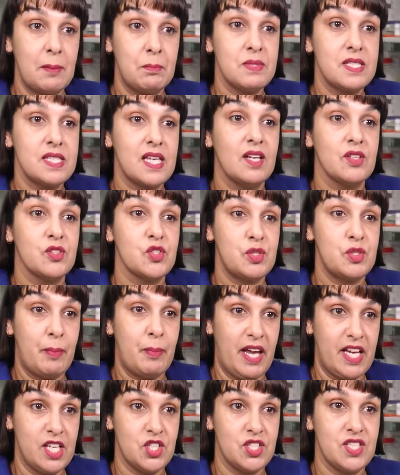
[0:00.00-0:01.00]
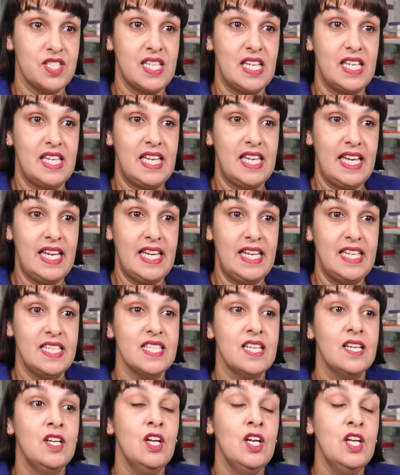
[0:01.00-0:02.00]
cells to patients in need
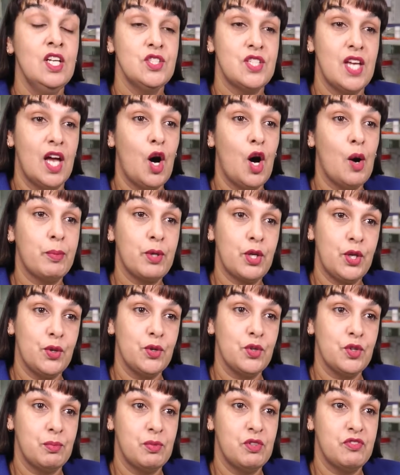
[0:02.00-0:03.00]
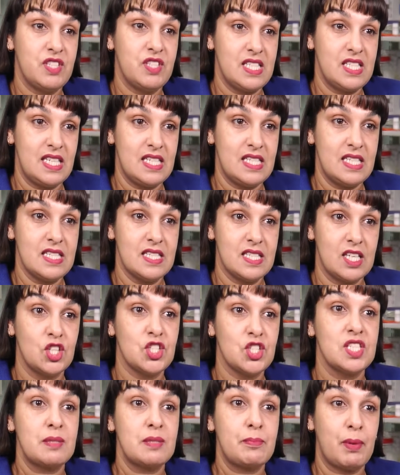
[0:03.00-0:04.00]
to help cure them of diseases such
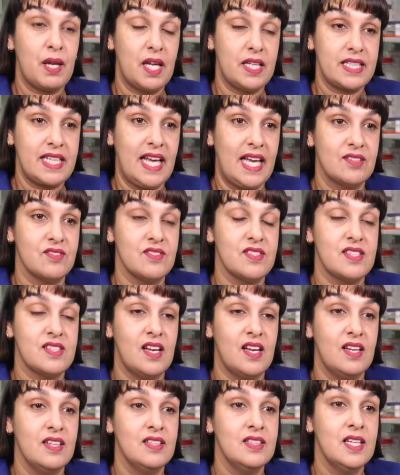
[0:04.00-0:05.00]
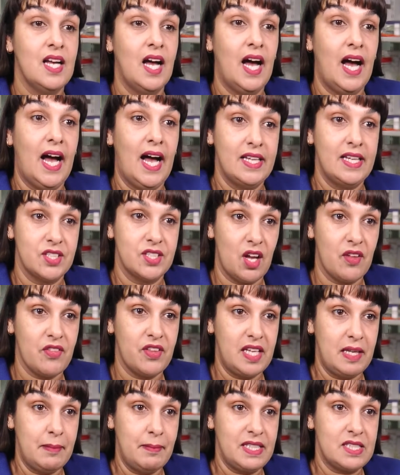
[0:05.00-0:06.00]
as blood cancer and other
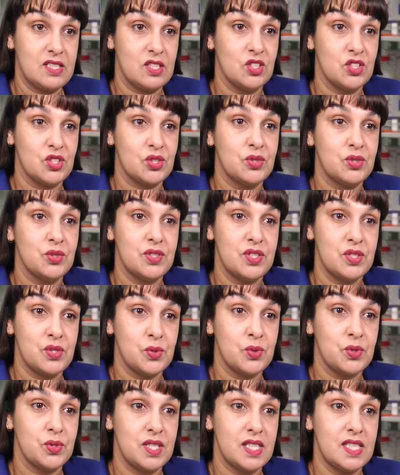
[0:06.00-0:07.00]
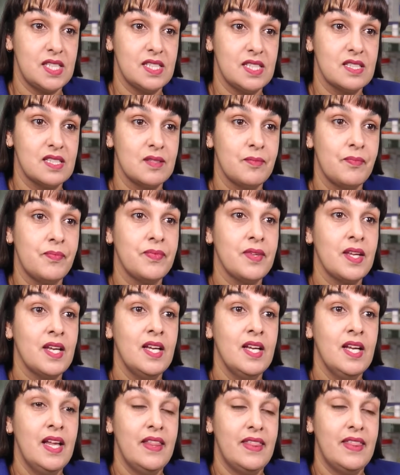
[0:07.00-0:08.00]
hematological disorders.
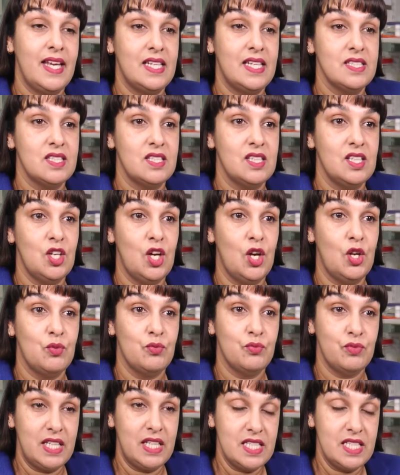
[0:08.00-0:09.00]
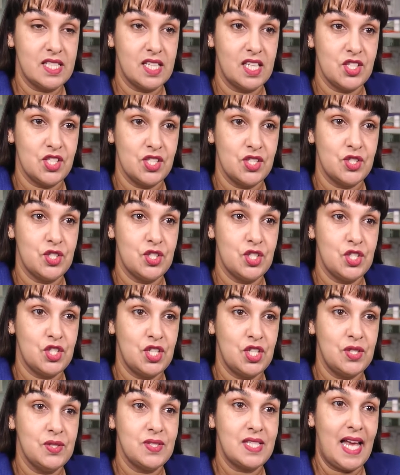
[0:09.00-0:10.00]
The Anthony Nolan Research
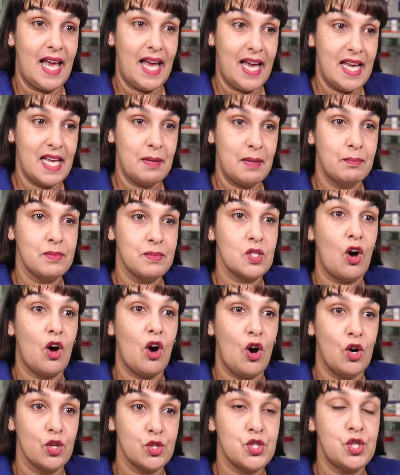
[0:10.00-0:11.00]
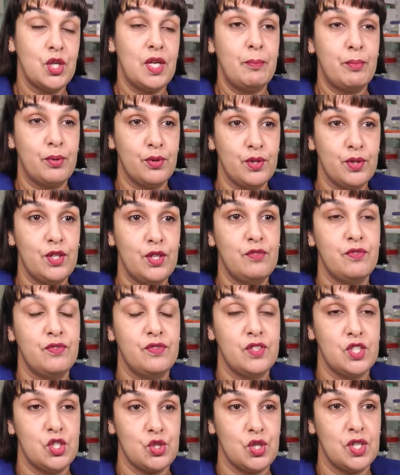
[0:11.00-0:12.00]
Institute's aims are to improve
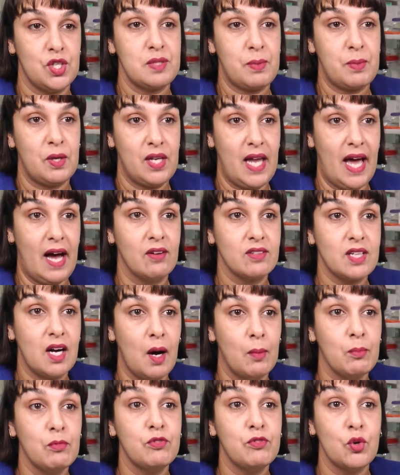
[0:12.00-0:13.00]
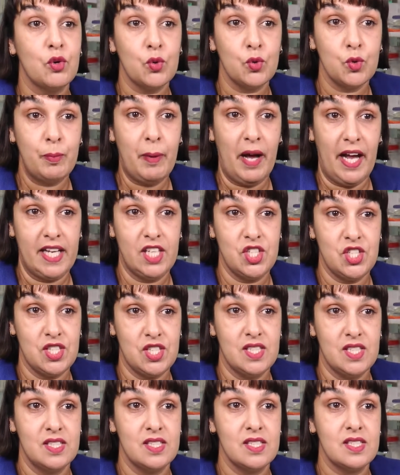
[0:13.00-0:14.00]
the transplant outcome for all
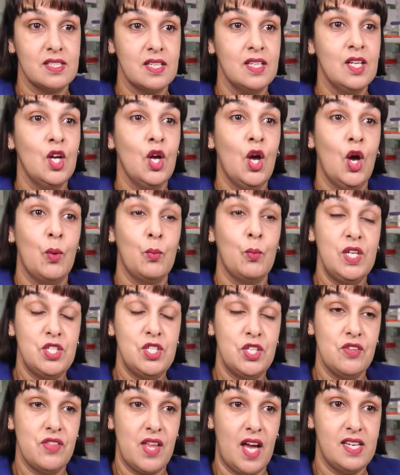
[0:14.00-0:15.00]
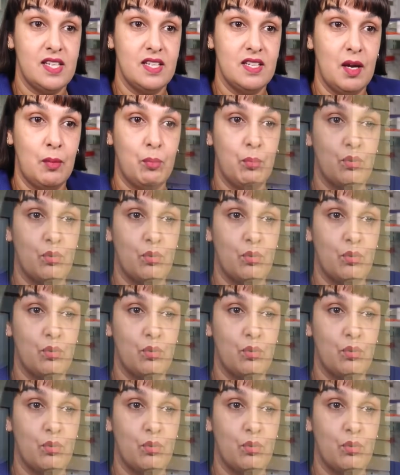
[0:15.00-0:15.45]
patients, and we do that in a number